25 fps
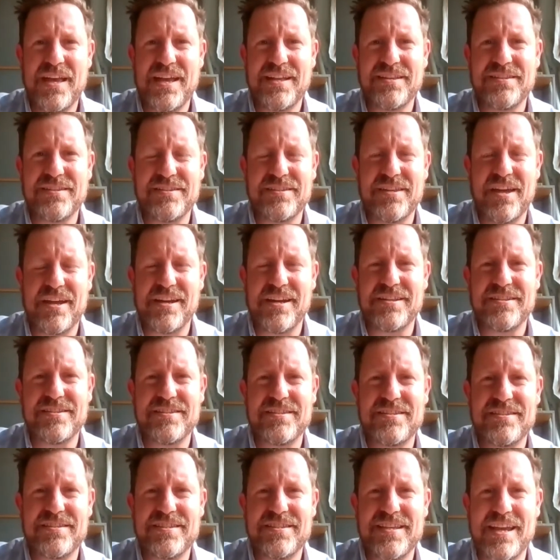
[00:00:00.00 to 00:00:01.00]
and started
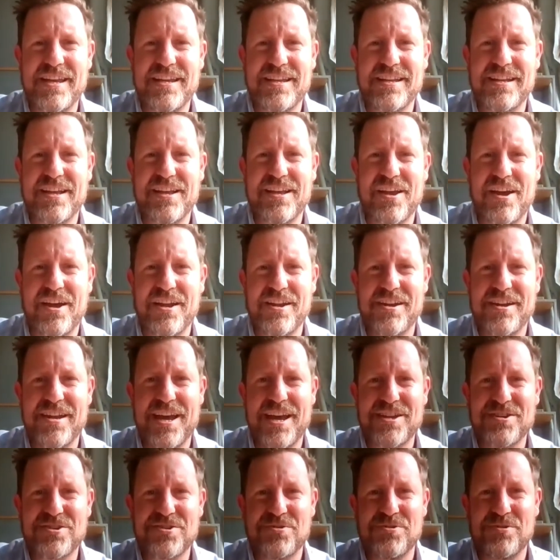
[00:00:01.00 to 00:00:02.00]
taking the kind of
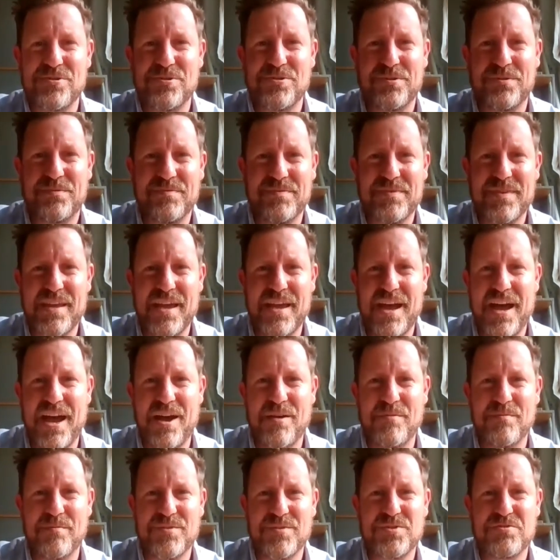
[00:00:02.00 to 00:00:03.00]
natural
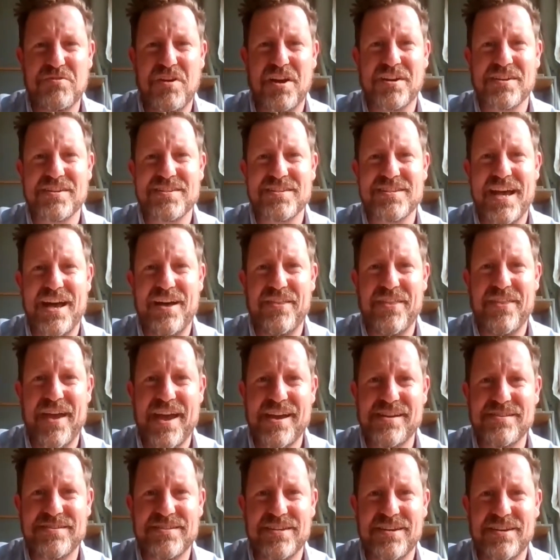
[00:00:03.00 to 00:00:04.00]
drugs out
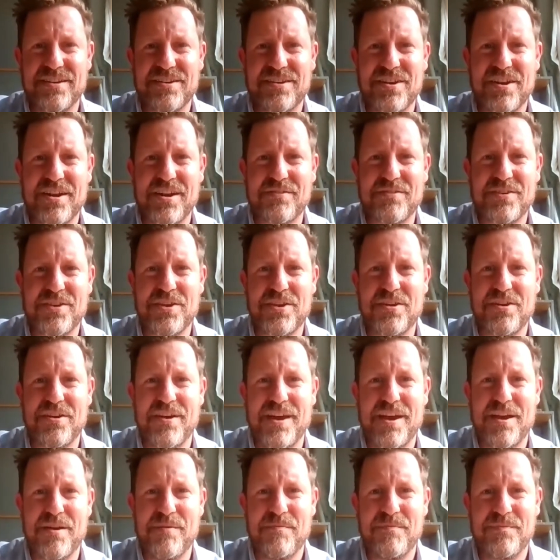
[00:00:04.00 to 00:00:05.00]
there to kind of cure
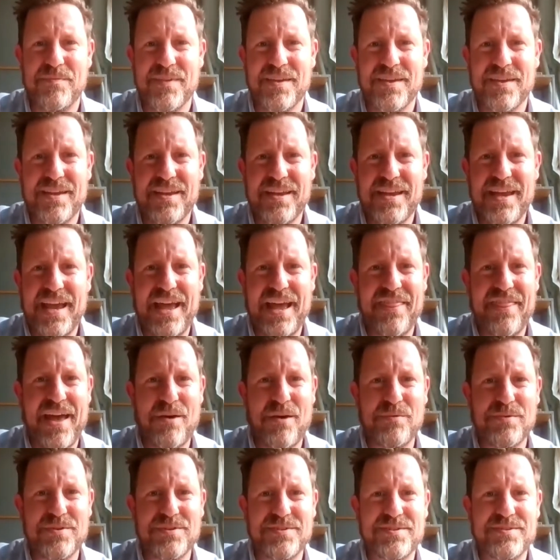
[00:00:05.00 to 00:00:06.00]
him, and
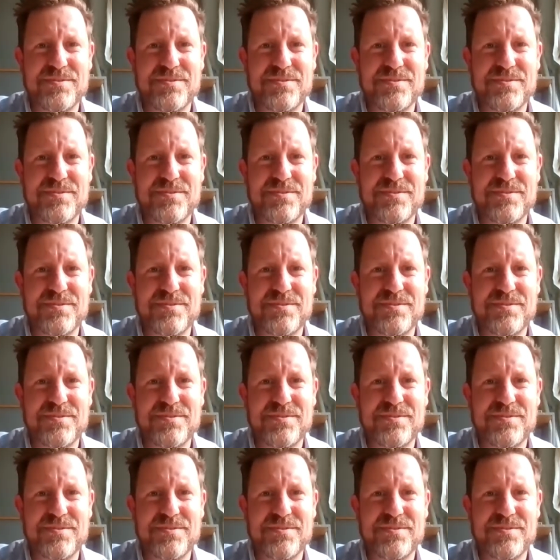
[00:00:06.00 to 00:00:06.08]
that was